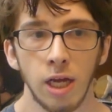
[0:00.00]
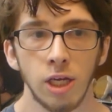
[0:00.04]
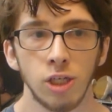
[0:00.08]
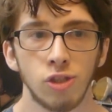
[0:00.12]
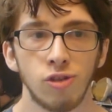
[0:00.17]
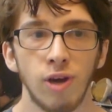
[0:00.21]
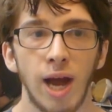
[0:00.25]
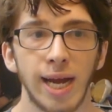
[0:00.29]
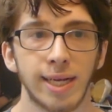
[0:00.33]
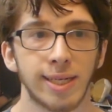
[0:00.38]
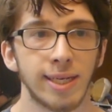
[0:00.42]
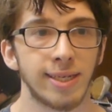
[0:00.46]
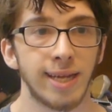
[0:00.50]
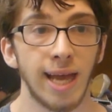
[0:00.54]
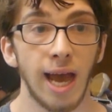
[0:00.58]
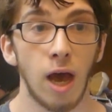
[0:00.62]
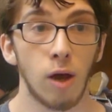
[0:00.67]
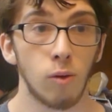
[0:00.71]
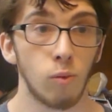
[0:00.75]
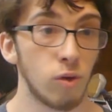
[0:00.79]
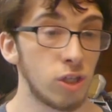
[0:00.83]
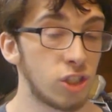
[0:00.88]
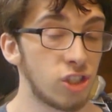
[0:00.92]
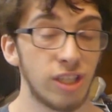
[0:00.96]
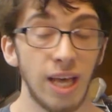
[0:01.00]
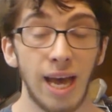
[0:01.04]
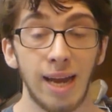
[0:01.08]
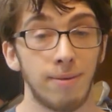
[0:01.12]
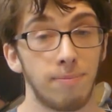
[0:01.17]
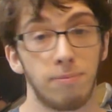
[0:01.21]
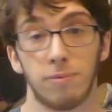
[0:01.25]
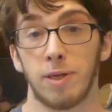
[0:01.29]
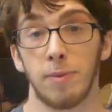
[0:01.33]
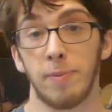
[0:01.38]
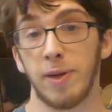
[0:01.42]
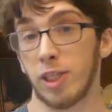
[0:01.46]
tracked it down, which
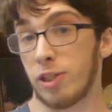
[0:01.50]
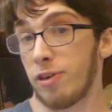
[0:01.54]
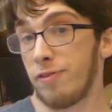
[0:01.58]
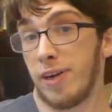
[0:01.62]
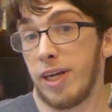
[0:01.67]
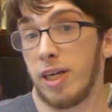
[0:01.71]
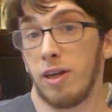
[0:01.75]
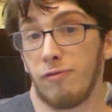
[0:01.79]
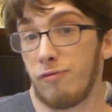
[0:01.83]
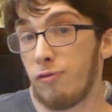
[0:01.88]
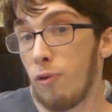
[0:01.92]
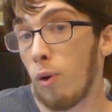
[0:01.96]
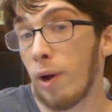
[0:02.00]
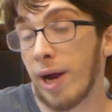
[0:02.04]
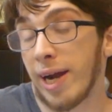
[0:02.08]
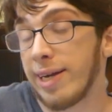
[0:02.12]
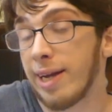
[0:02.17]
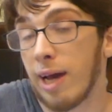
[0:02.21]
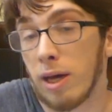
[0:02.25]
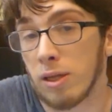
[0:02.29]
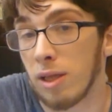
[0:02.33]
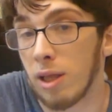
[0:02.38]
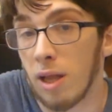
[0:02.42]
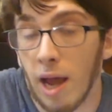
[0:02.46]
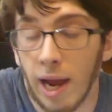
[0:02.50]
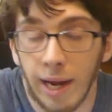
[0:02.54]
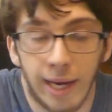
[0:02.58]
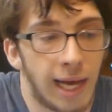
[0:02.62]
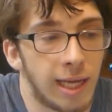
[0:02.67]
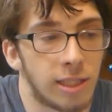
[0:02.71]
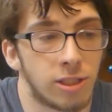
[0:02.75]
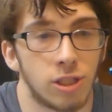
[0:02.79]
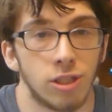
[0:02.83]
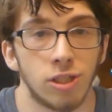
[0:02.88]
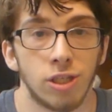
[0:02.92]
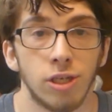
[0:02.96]
then Dimitrov hit a forehand down the line,
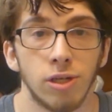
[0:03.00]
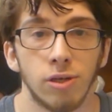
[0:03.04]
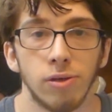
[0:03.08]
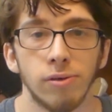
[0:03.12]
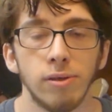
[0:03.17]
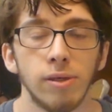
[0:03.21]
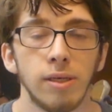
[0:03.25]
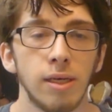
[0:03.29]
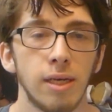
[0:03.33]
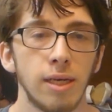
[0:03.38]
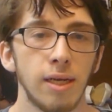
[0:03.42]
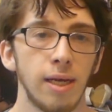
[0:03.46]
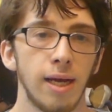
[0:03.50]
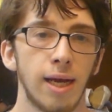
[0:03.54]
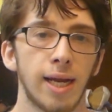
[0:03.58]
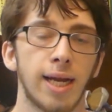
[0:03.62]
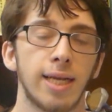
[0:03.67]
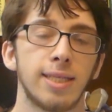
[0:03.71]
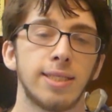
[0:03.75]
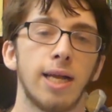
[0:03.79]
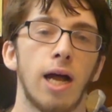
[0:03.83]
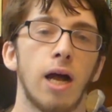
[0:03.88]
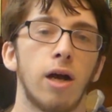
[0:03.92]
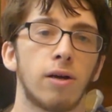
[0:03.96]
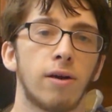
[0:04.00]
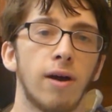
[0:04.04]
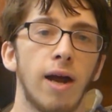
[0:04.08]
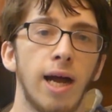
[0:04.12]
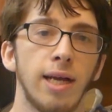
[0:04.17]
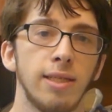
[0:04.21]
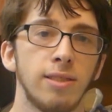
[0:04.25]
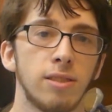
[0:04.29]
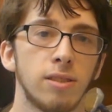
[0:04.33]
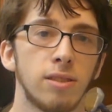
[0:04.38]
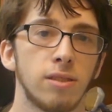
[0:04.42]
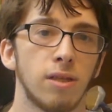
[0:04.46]
as you do, against
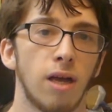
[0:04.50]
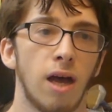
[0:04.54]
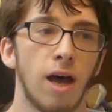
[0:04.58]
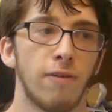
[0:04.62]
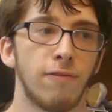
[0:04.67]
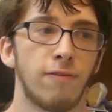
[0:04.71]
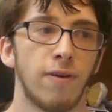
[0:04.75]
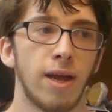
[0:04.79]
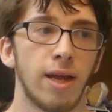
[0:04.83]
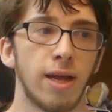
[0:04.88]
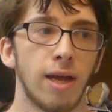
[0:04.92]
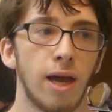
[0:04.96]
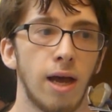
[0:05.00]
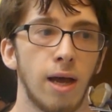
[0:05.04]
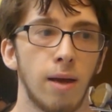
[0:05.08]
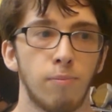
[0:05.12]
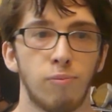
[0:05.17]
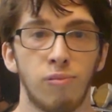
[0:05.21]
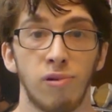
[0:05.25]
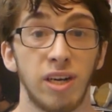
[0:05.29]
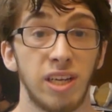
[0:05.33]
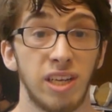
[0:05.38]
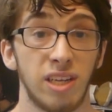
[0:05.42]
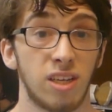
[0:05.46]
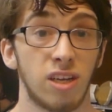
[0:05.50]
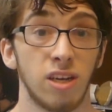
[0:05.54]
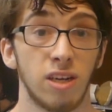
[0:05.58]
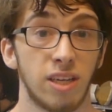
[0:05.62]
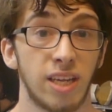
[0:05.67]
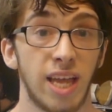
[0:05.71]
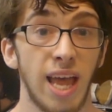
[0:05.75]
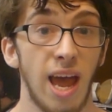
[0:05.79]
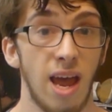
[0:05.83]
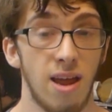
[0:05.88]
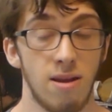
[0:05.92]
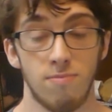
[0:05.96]
Alcaraz off a pretty good
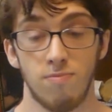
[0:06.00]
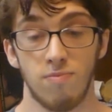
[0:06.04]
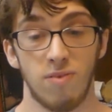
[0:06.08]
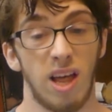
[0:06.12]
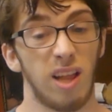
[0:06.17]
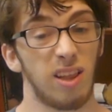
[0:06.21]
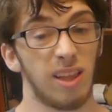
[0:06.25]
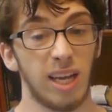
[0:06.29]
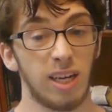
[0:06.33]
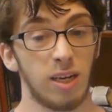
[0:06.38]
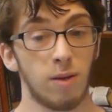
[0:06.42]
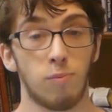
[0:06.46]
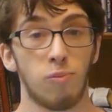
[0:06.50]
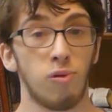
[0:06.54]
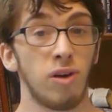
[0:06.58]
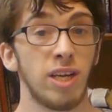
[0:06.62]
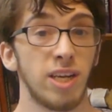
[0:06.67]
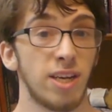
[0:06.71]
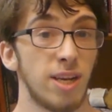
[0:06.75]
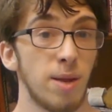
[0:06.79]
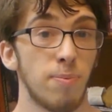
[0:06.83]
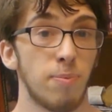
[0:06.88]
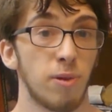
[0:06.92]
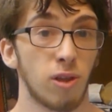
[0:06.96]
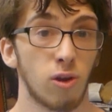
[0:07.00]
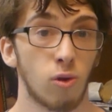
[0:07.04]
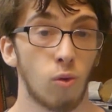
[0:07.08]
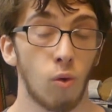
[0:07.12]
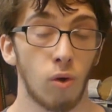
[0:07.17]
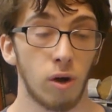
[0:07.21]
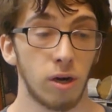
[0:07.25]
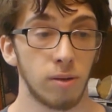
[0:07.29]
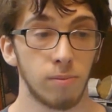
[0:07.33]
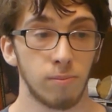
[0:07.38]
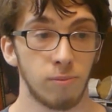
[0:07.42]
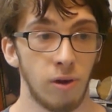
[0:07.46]
get that landed pretty deep in the
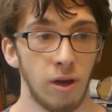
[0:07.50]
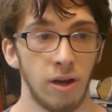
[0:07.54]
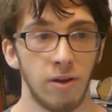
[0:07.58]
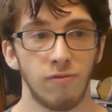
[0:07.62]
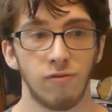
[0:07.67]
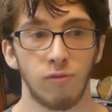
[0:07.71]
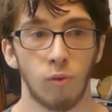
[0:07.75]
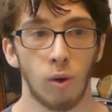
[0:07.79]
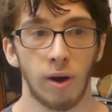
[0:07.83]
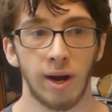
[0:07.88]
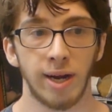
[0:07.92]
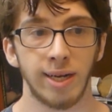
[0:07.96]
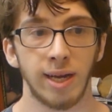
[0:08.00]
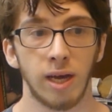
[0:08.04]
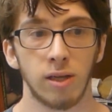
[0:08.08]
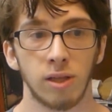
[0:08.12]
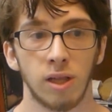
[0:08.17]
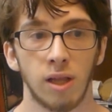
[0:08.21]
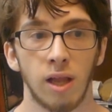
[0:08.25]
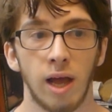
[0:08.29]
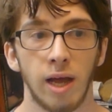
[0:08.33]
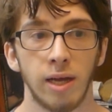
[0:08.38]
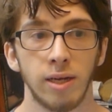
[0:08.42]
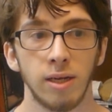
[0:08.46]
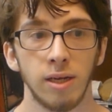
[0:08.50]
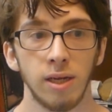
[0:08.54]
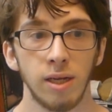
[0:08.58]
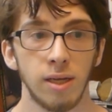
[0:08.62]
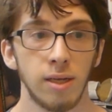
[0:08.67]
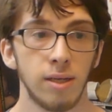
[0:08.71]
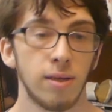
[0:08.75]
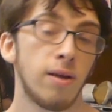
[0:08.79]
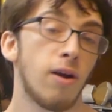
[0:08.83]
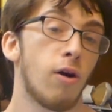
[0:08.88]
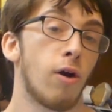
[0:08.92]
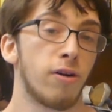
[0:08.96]
court. But forehand down the line,
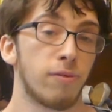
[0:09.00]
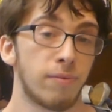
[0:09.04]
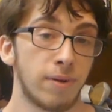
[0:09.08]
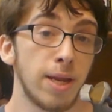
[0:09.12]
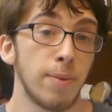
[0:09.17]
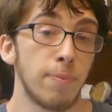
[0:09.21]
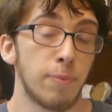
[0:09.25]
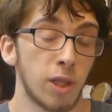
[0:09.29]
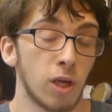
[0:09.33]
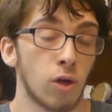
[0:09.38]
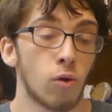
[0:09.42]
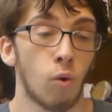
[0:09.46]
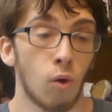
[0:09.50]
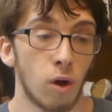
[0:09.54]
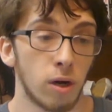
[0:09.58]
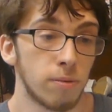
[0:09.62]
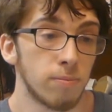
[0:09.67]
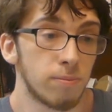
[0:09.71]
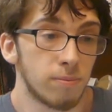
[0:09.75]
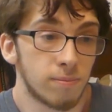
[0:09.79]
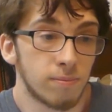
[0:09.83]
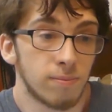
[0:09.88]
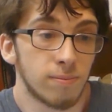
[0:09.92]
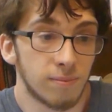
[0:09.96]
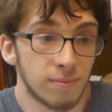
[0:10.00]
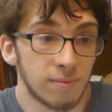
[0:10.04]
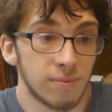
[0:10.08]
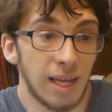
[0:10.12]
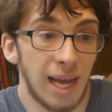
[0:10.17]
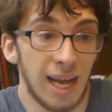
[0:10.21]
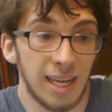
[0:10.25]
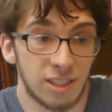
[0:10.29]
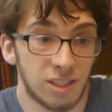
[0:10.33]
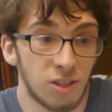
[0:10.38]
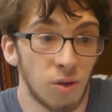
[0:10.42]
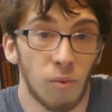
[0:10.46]
or deep in the court,
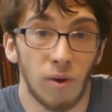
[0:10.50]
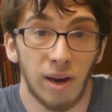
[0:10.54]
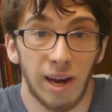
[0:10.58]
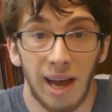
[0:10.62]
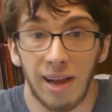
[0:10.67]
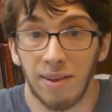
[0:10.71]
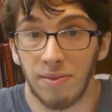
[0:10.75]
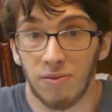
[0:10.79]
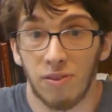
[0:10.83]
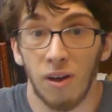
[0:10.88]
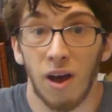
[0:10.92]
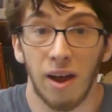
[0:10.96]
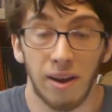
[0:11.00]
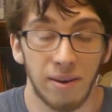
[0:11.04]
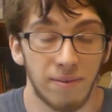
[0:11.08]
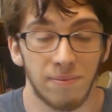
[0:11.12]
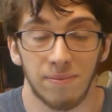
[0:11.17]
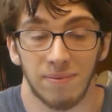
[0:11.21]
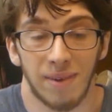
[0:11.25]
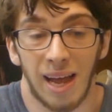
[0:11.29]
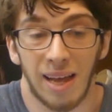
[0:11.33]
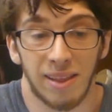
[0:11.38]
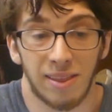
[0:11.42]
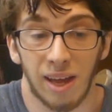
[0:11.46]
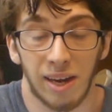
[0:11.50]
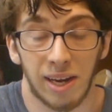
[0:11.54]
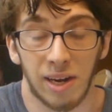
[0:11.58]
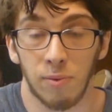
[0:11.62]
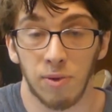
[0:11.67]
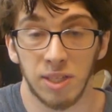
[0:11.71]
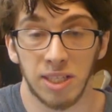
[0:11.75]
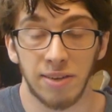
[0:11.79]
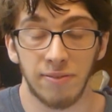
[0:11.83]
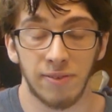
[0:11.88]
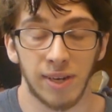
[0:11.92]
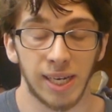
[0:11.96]
as to what I thought he
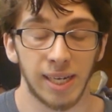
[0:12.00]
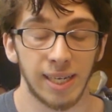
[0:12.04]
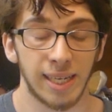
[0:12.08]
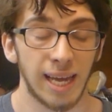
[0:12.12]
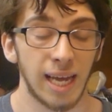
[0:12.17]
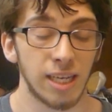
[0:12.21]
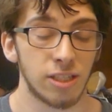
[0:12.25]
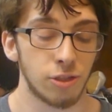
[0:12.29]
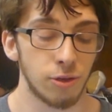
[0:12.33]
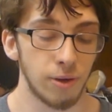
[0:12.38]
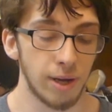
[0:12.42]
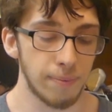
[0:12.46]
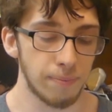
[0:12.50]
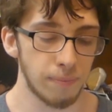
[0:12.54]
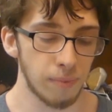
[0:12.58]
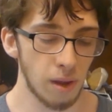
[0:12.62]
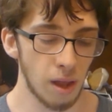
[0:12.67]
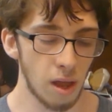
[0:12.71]
wasn't even going to get to it.